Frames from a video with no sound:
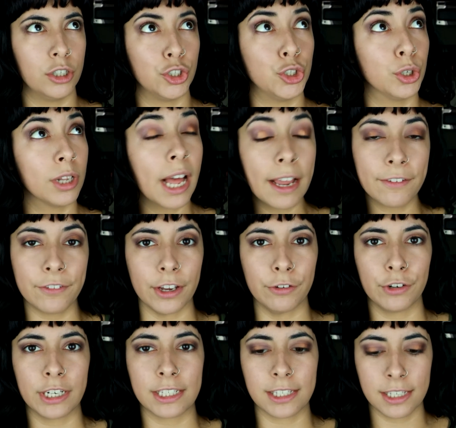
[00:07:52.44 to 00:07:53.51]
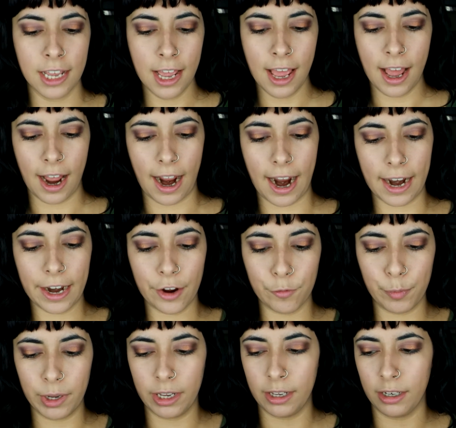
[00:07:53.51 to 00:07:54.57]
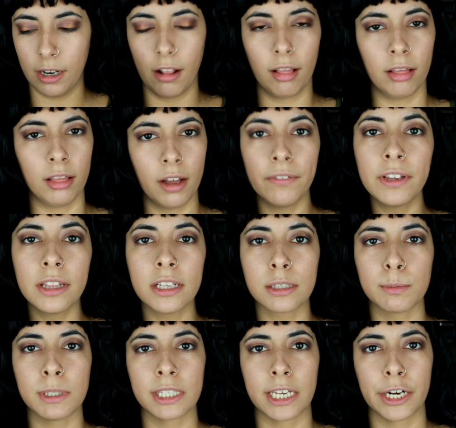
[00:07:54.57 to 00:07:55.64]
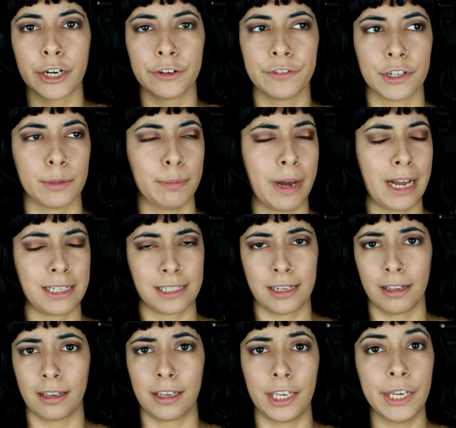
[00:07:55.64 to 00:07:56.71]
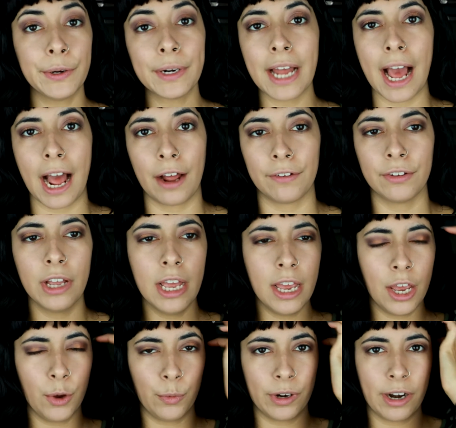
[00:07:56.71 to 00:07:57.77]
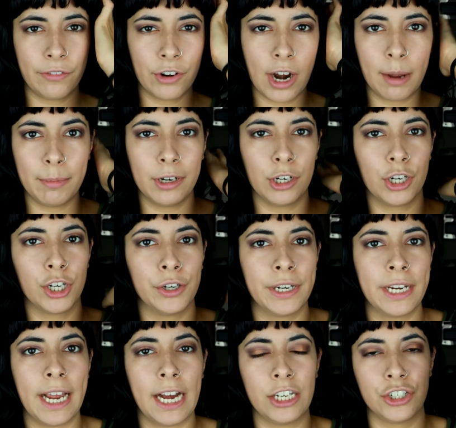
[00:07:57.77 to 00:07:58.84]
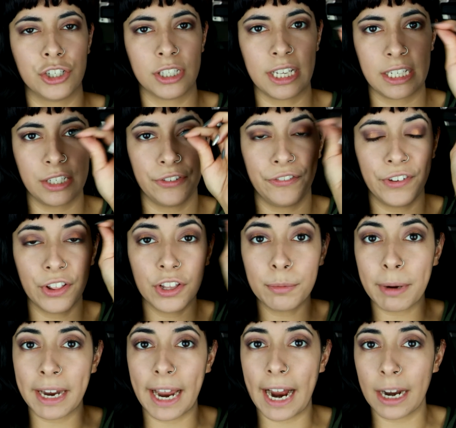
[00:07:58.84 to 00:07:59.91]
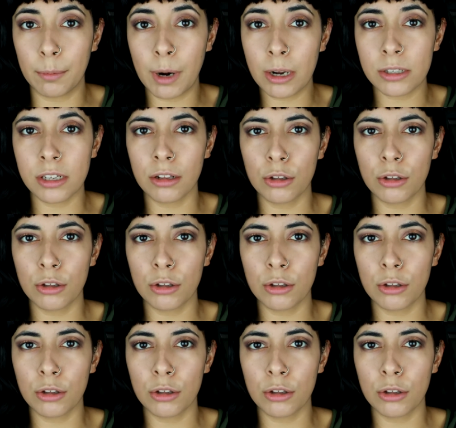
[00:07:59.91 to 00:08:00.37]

July favorites, I have been loving this mascara for the past like 1.5 years, and whenever I'm in a hurry, I just like to fill in my eyebrows a